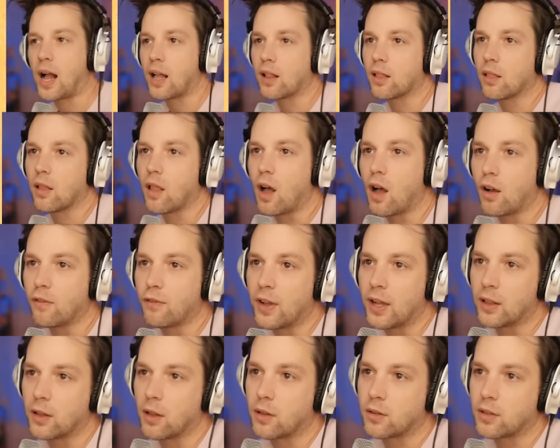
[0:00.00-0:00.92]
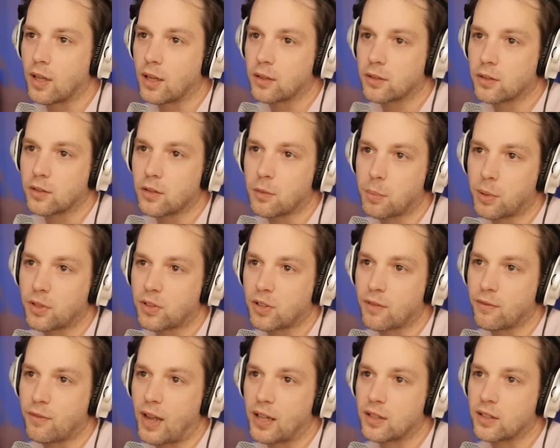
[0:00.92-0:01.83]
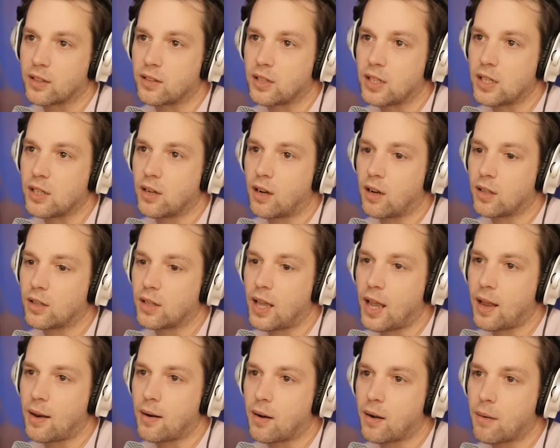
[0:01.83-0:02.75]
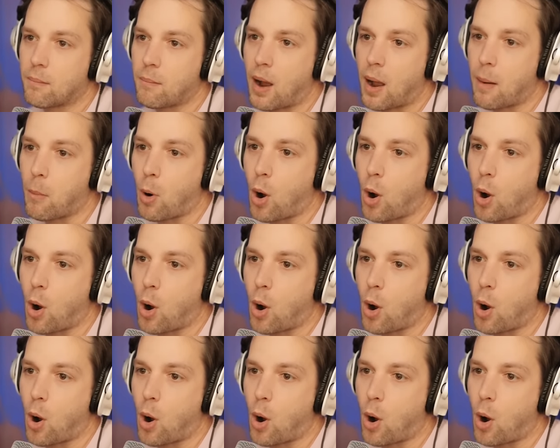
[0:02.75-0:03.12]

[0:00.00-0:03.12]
I love elotes. You put some Valentino on that? My